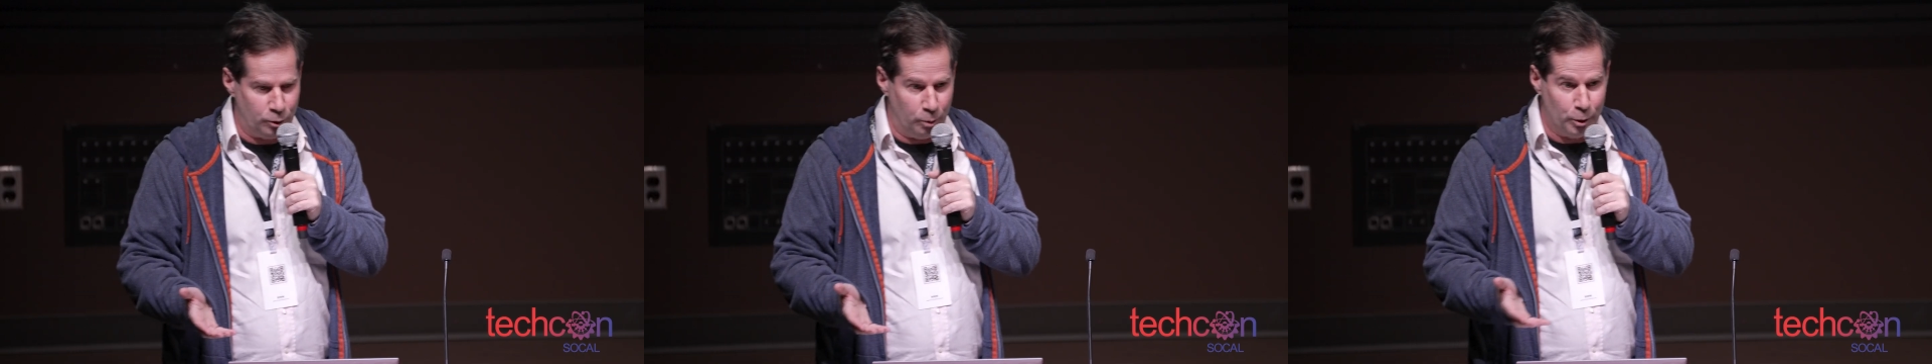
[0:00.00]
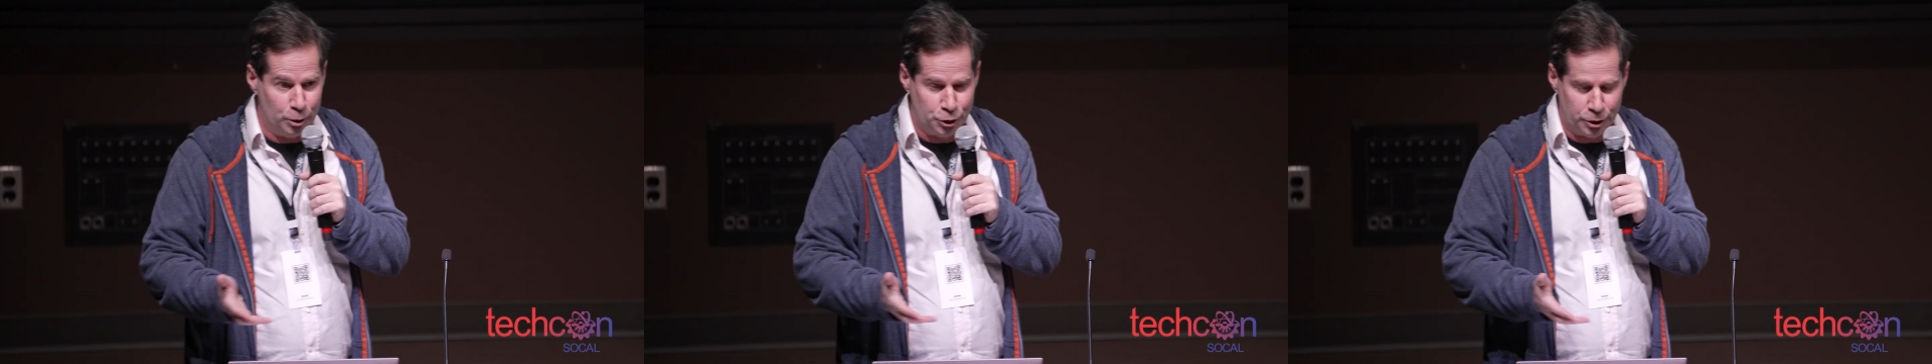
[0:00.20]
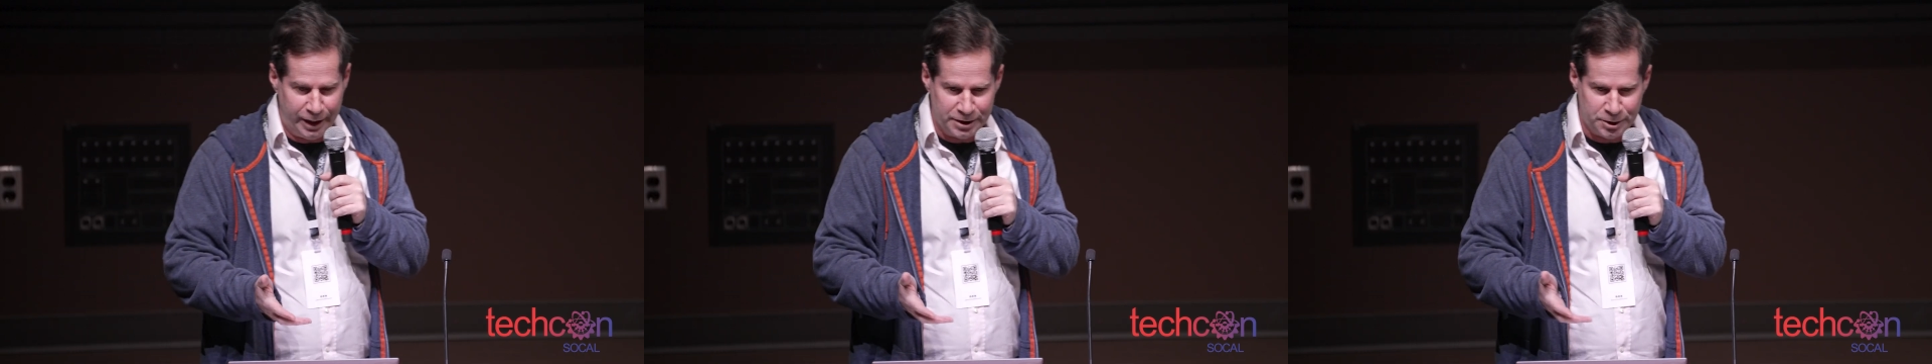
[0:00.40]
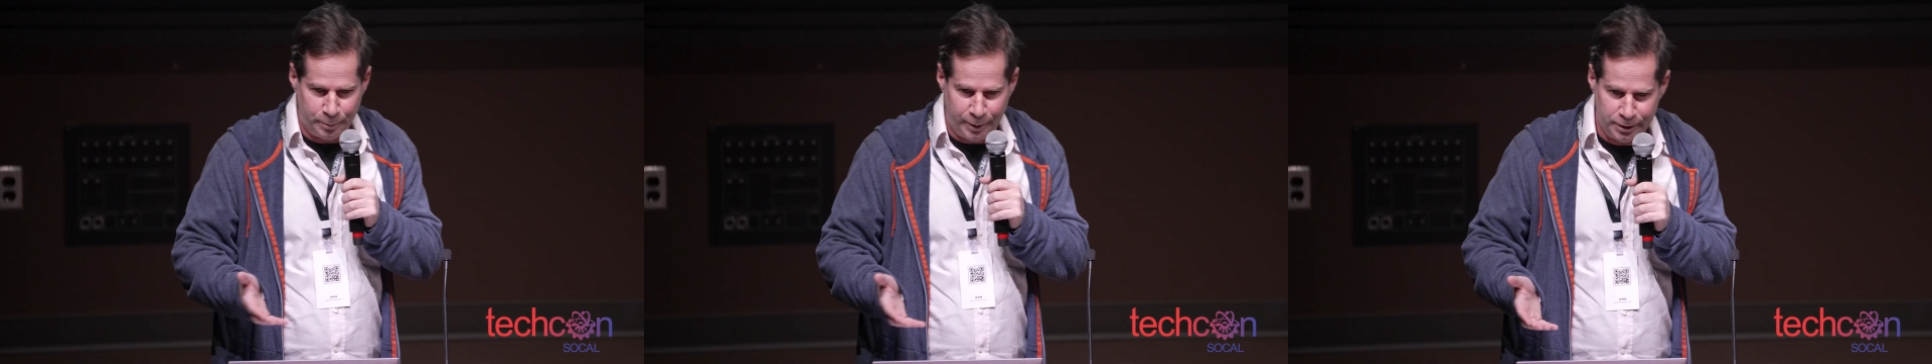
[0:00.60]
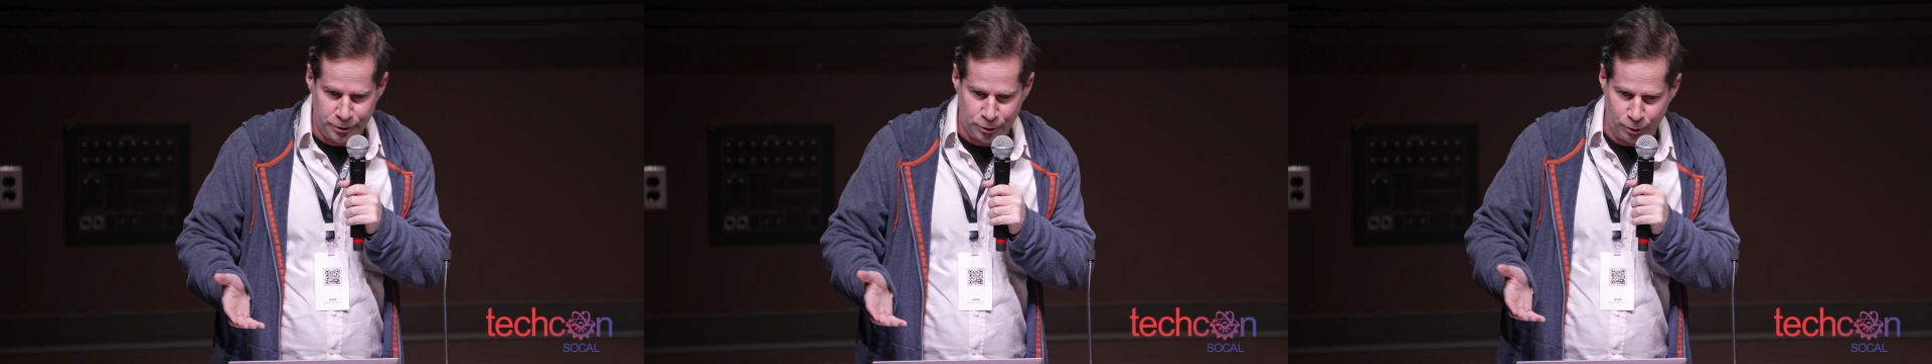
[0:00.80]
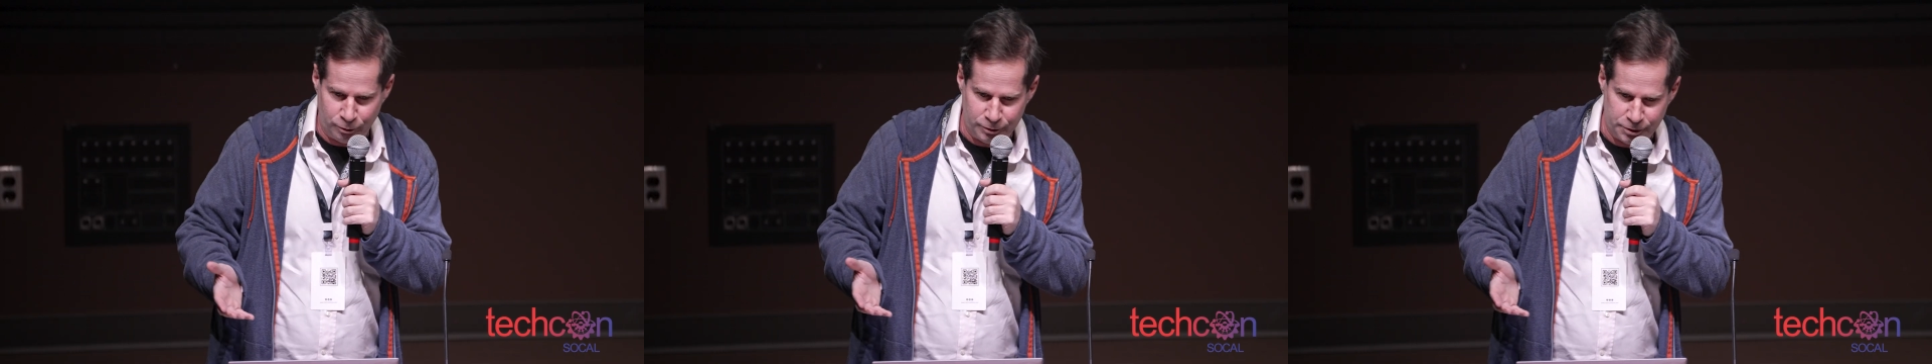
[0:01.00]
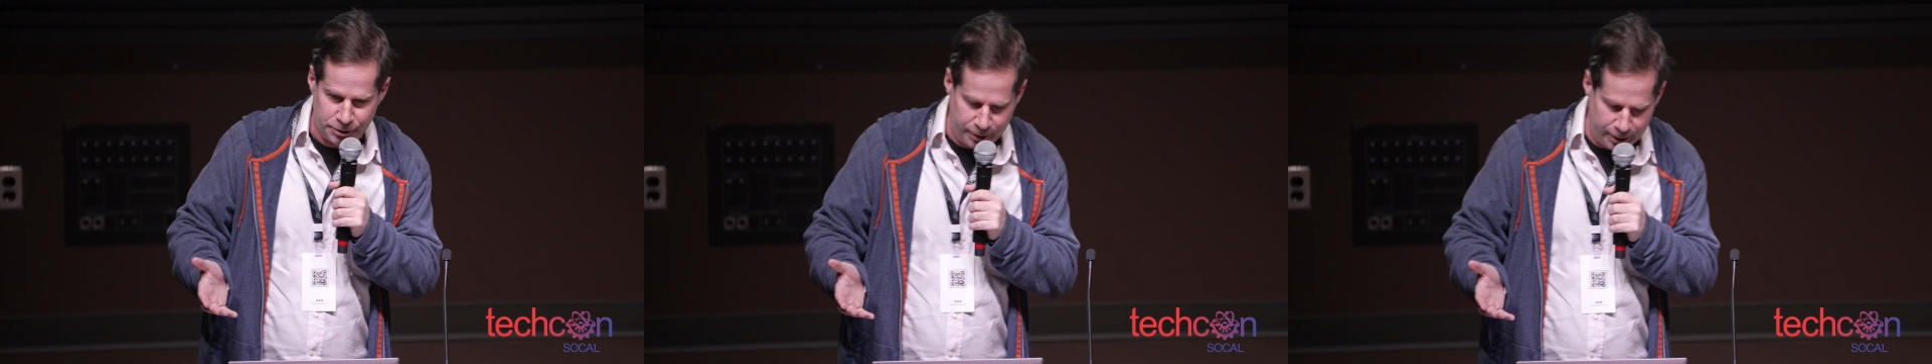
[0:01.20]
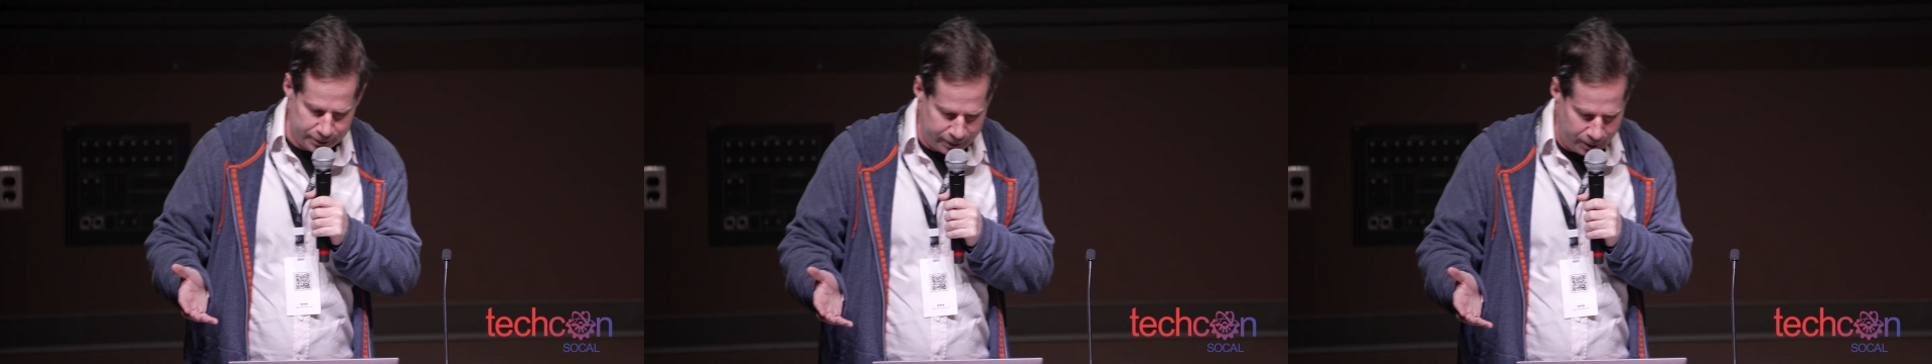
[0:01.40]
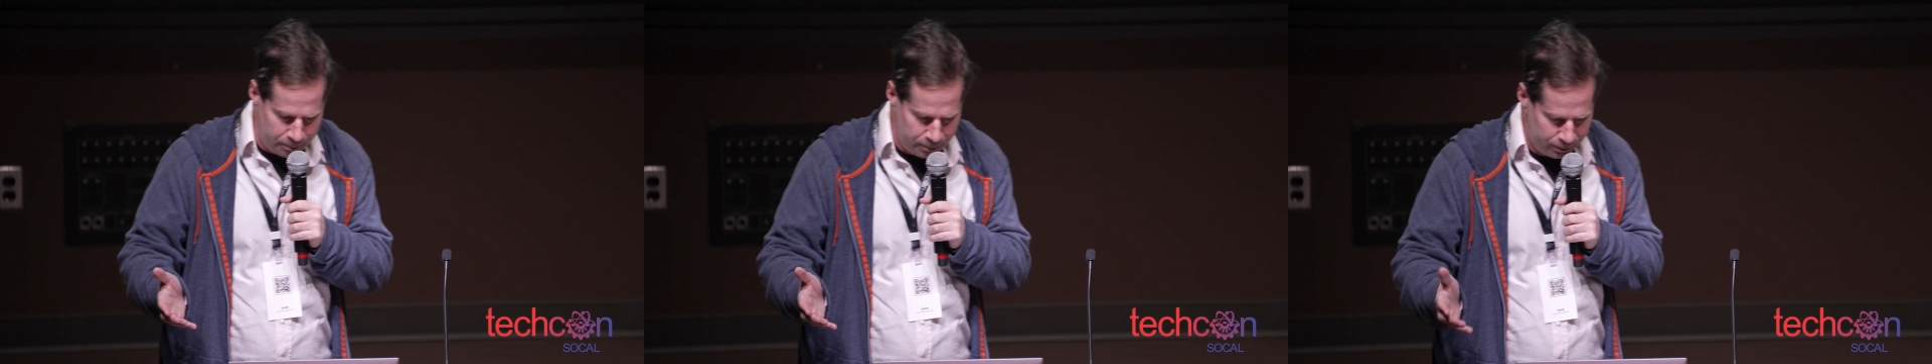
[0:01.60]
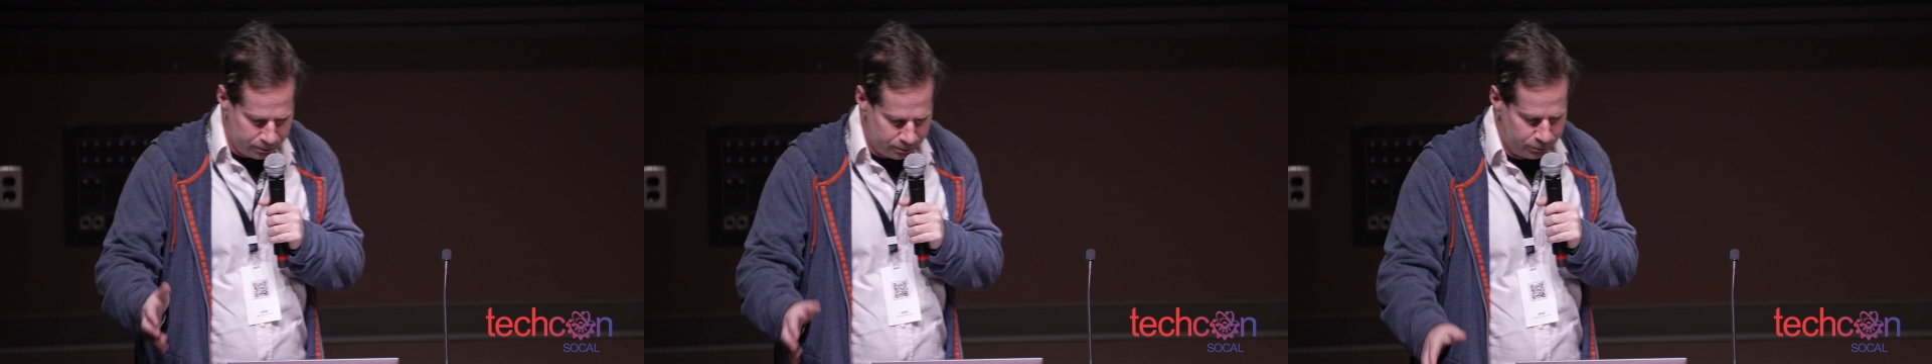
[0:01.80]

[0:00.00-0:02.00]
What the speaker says: commercial aspects of the startup,